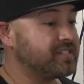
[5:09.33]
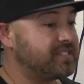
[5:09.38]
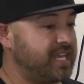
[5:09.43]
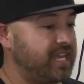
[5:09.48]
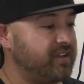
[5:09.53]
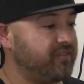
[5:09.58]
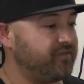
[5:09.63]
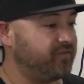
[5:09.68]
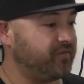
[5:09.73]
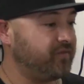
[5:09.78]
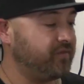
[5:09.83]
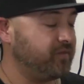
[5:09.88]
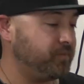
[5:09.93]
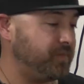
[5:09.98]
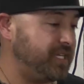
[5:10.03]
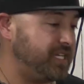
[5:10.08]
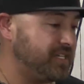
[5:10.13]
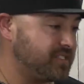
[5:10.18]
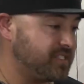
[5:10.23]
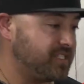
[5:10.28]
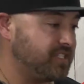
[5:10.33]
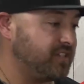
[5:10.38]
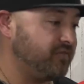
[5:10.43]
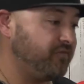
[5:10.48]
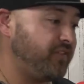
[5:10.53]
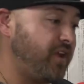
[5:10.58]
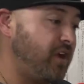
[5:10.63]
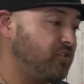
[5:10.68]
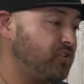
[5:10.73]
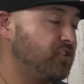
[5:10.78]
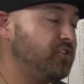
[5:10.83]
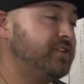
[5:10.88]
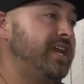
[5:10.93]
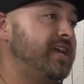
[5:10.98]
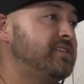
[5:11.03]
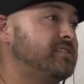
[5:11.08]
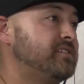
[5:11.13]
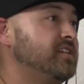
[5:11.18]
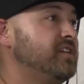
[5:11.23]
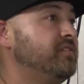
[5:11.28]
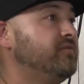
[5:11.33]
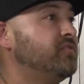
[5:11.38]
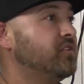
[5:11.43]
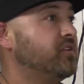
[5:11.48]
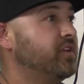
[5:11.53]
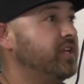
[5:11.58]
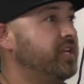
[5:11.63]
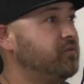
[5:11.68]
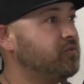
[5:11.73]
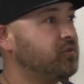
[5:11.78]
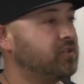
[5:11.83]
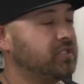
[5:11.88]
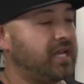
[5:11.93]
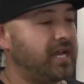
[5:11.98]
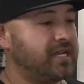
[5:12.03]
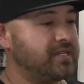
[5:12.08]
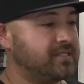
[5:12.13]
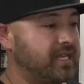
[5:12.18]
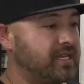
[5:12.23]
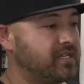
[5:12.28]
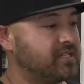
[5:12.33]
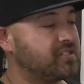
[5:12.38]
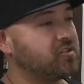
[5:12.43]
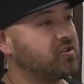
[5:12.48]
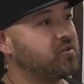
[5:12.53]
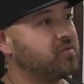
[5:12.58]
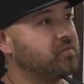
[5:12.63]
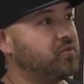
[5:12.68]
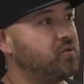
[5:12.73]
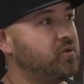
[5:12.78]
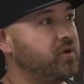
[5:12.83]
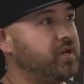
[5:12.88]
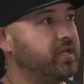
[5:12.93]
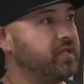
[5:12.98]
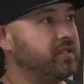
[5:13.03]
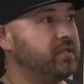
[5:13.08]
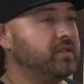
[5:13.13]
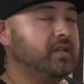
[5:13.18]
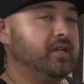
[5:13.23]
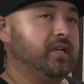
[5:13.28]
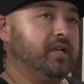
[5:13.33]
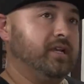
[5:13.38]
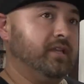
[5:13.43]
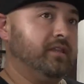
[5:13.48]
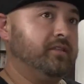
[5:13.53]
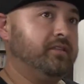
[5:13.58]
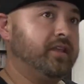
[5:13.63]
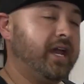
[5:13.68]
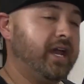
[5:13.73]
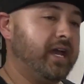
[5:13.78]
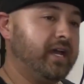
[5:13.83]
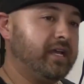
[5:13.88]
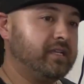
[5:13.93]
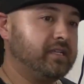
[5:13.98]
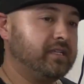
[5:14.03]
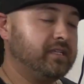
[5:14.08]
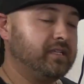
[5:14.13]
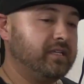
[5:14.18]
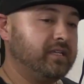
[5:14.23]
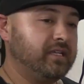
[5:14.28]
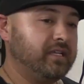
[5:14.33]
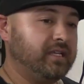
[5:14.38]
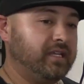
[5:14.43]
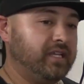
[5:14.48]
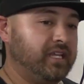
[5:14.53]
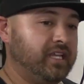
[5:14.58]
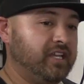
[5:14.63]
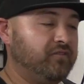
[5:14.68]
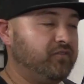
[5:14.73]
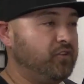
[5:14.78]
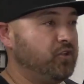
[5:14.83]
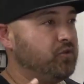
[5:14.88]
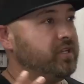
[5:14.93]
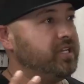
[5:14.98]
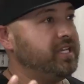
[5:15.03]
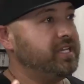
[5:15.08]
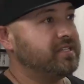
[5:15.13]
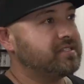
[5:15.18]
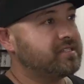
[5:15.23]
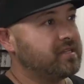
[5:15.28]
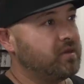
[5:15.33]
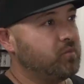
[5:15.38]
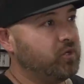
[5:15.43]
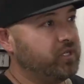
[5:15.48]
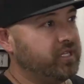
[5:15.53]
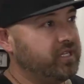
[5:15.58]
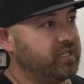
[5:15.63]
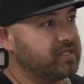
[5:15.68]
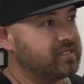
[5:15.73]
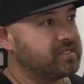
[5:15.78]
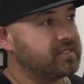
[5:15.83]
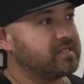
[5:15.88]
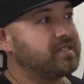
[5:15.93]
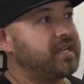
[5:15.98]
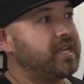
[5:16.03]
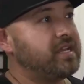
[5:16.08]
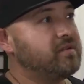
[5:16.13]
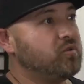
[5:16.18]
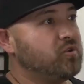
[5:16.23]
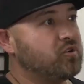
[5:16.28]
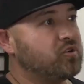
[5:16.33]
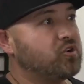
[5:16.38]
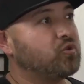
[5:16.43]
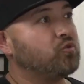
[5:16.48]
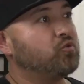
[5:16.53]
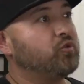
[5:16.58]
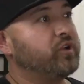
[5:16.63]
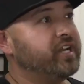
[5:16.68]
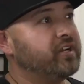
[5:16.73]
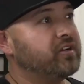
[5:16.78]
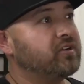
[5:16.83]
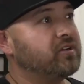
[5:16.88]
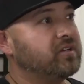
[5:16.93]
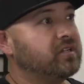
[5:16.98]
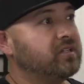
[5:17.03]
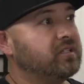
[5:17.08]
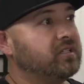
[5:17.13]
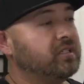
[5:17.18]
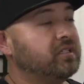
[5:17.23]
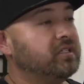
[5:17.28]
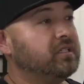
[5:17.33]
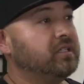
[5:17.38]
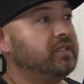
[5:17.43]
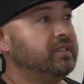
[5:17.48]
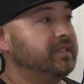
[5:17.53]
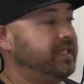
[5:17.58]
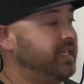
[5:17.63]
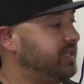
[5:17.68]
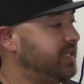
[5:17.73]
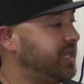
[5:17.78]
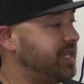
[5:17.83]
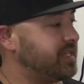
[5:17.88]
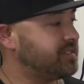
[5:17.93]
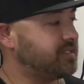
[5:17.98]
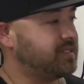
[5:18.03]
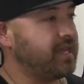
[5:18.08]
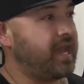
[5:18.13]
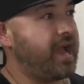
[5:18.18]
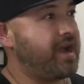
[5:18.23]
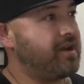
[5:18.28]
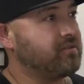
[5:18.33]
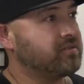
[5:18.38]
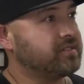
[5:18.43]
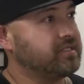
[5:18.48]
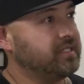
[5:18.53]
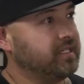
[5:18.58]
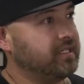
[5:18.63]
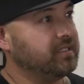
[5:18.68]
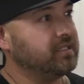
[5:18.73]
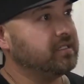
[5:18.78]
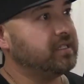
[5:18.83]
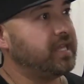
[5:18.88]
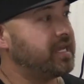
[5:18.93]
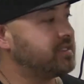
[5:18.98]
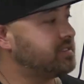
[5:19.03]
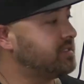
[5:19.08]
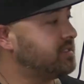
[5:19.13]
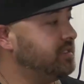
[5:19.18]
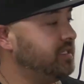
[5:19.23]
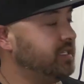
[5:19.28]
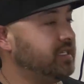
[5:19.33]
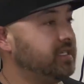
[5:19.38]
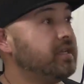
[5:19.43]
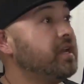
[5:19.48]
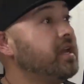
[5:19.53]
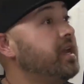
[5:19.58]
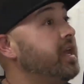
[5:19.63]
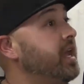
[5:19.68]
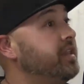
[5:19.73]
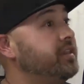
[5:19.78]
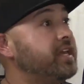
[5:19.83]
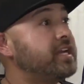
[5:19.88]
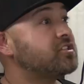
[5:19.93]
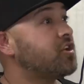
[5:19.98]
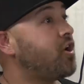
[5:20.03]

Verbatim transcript: they've because the founder dan seaver he realized at a certain point that if you can get someone in a sustainable career then that's the housing that's the that's, the that's stressors.